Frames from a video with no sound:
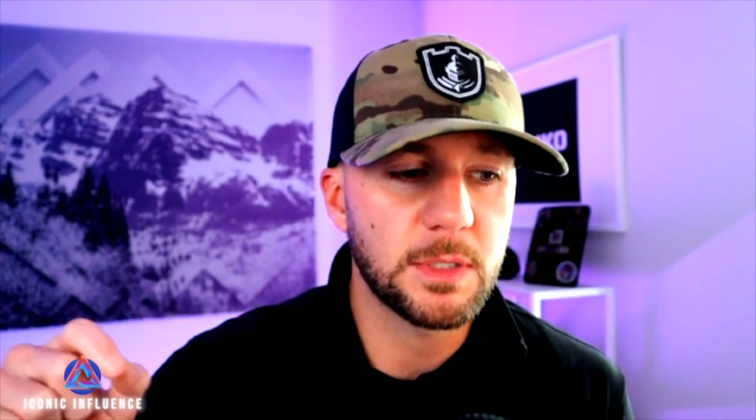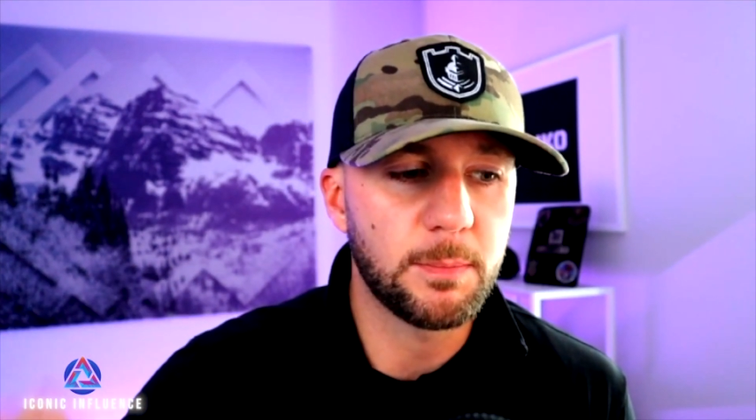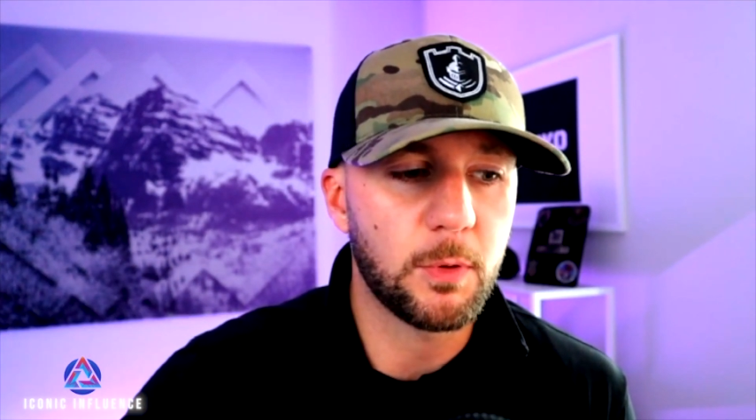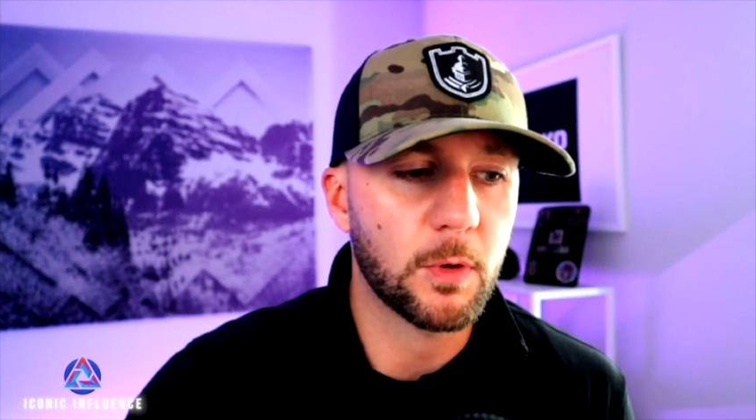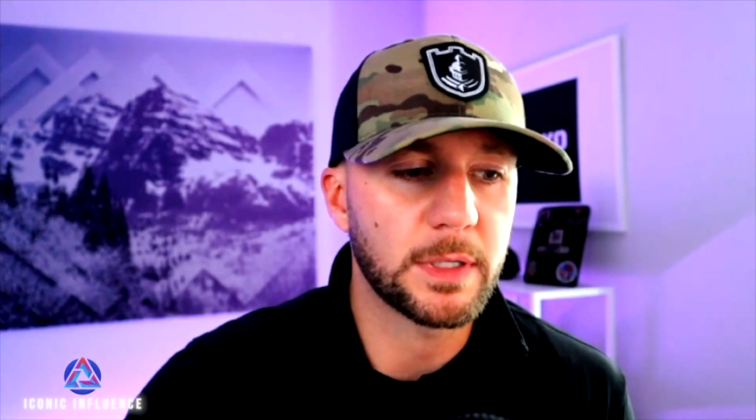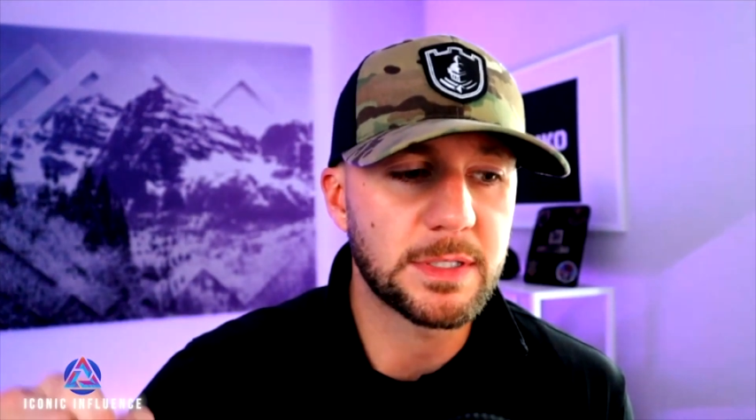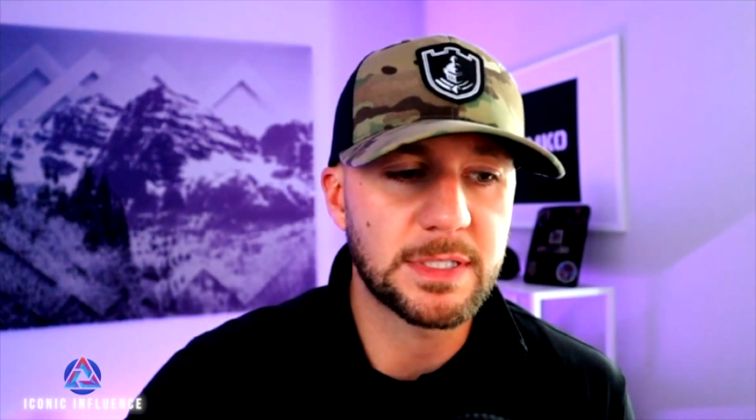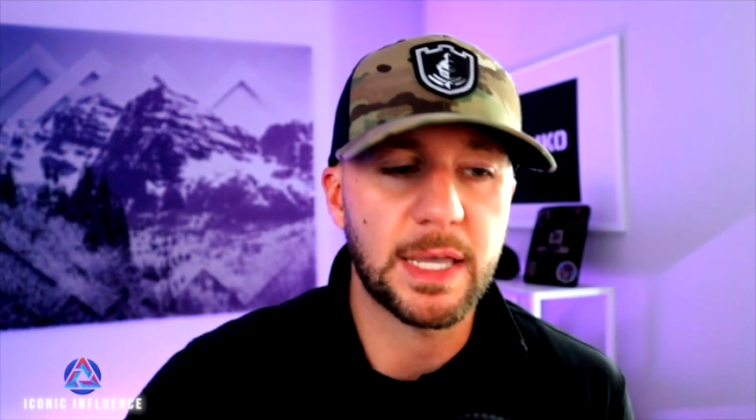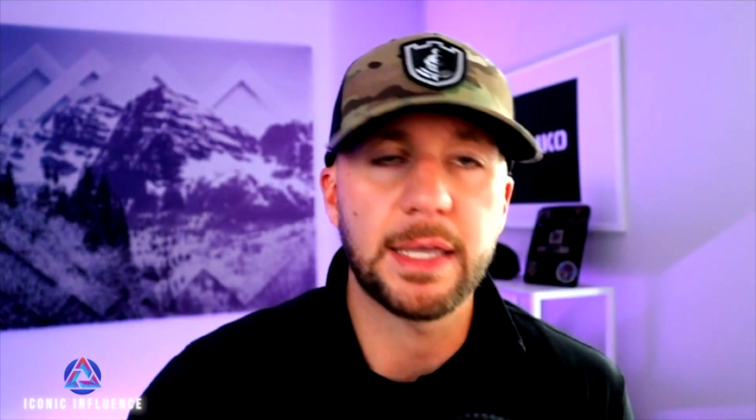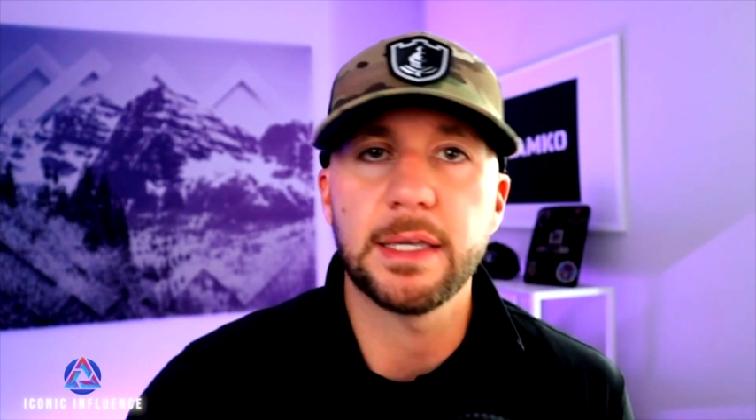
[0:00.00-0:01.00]
important
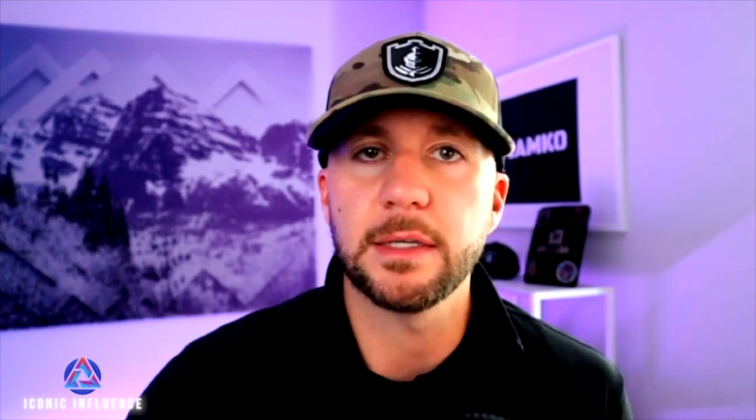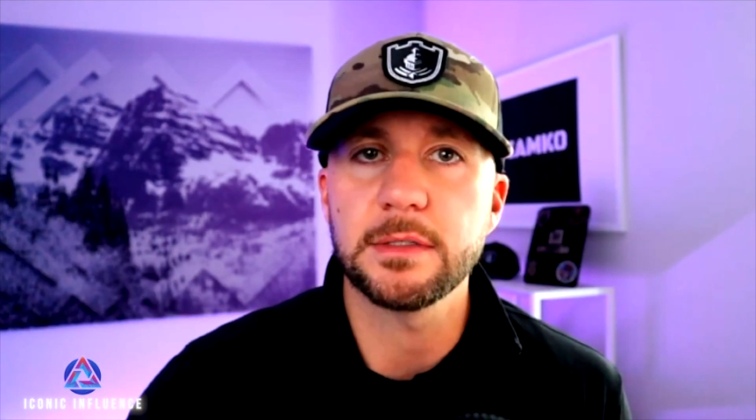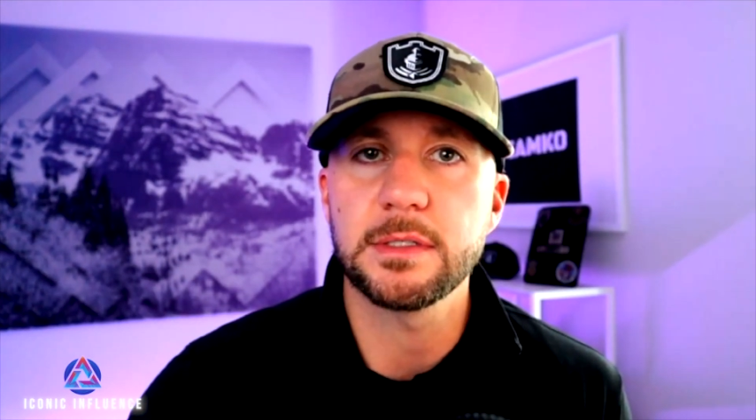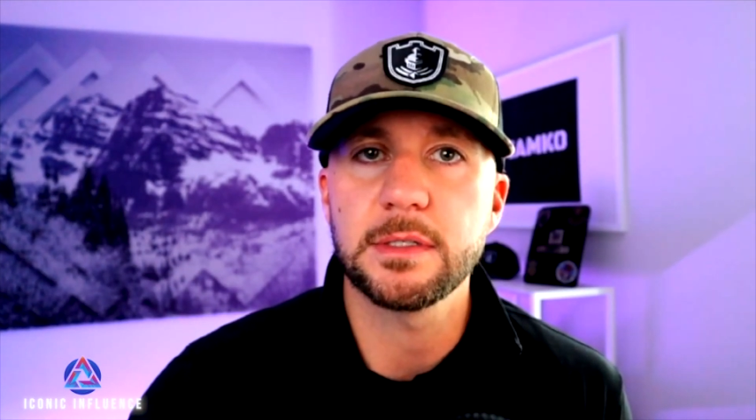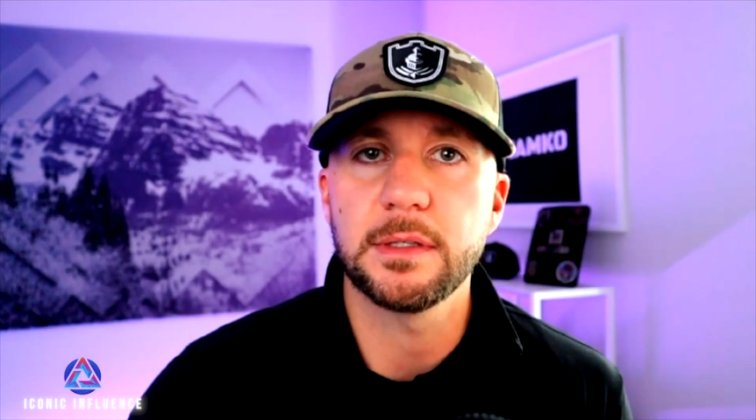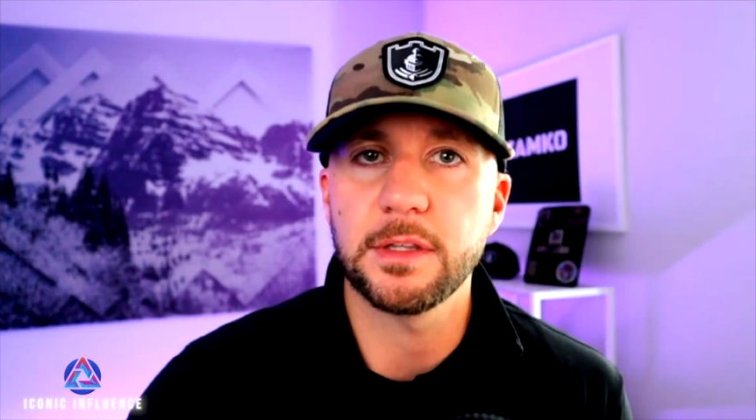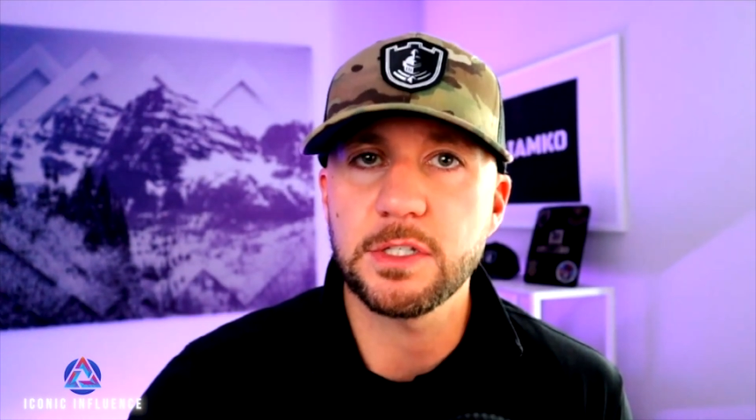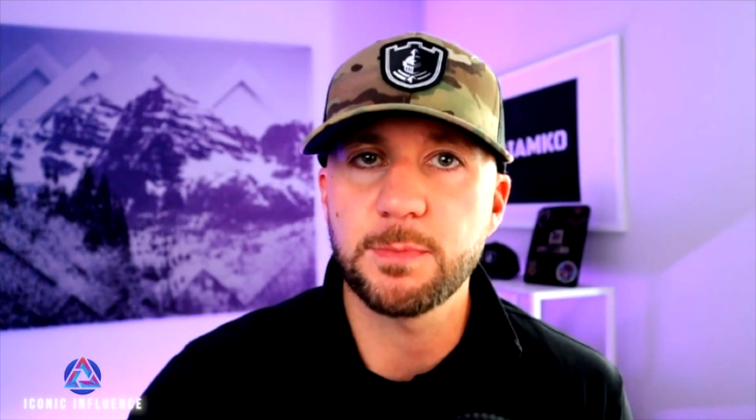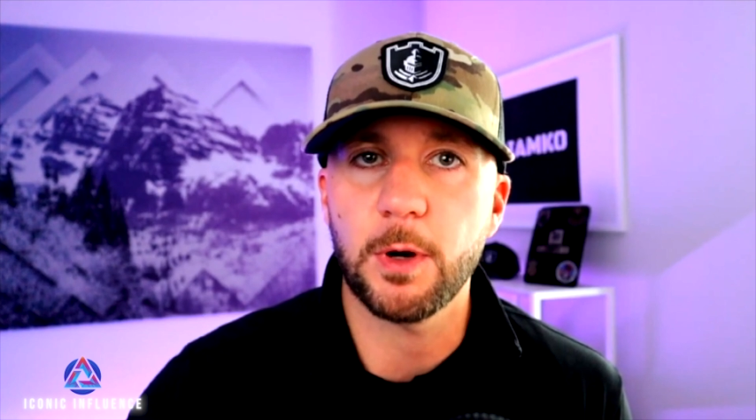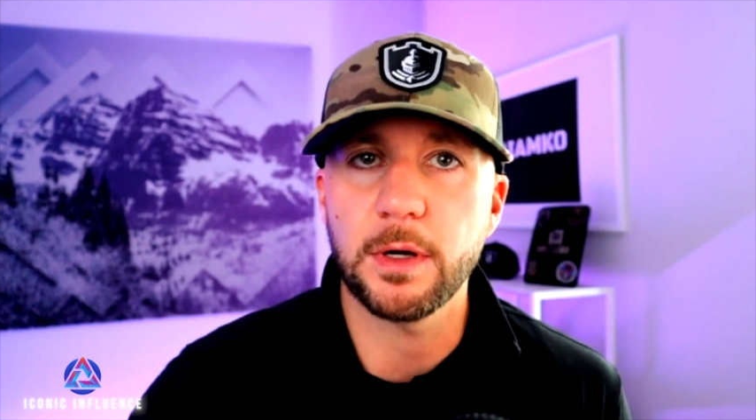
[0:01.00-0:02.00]
sayings that the
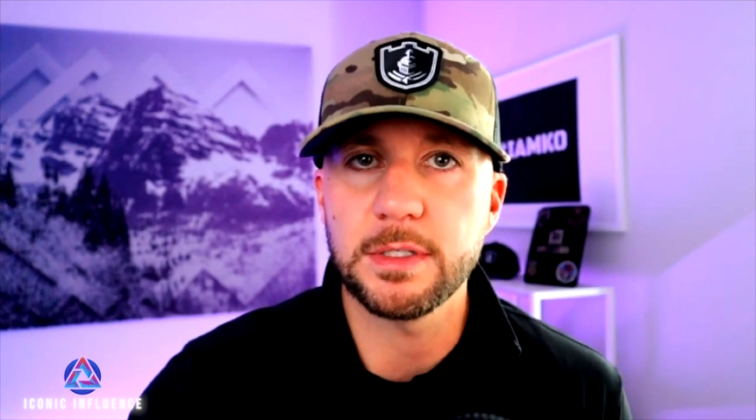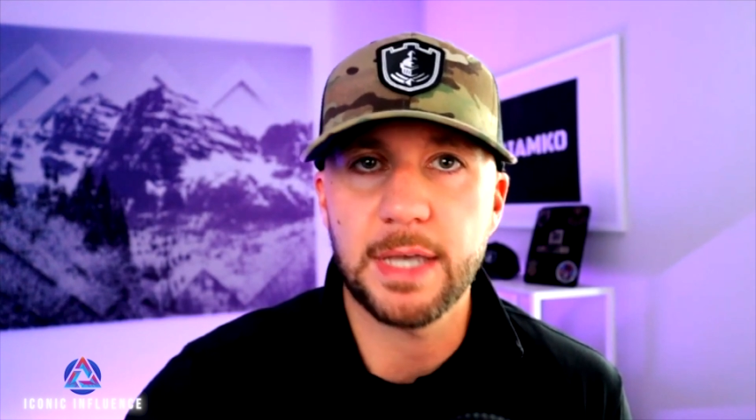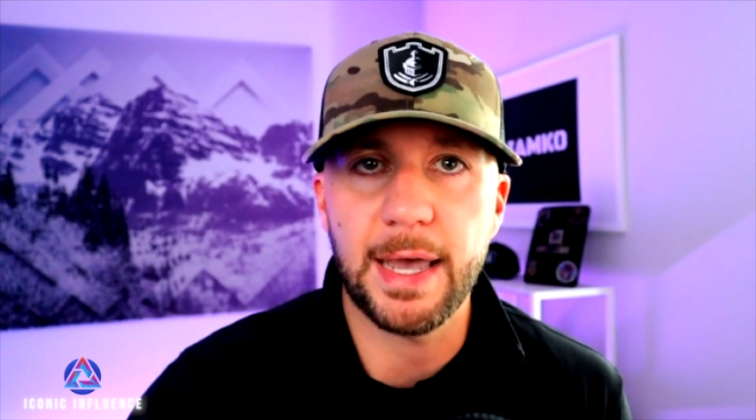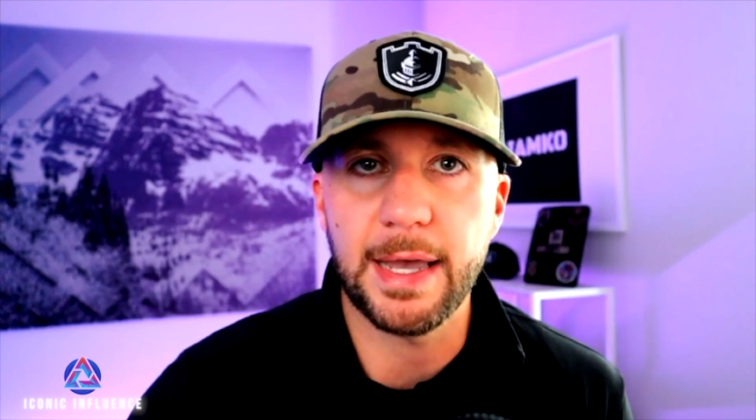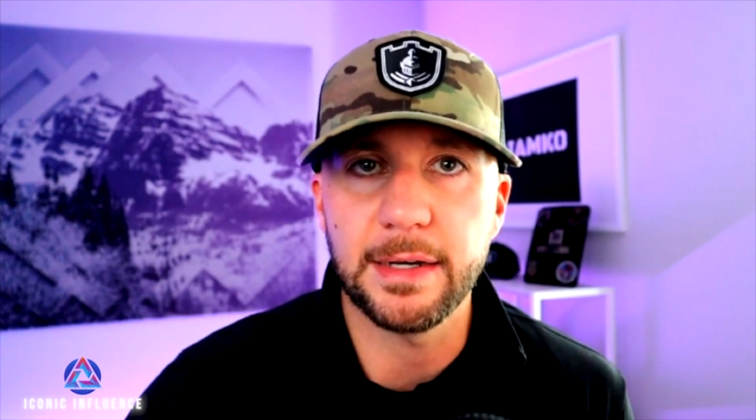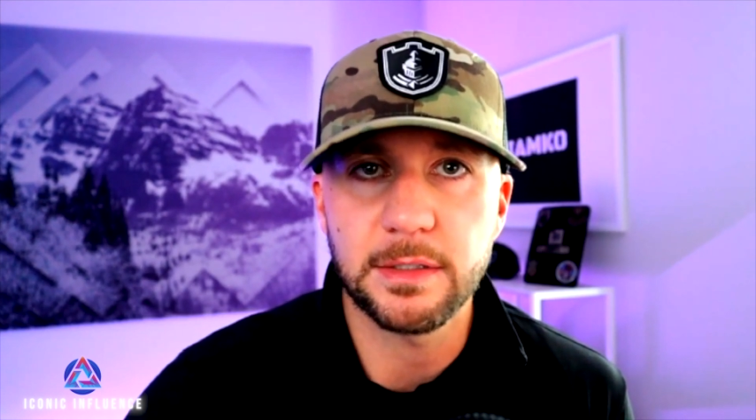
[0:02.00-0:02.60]
Spartans had?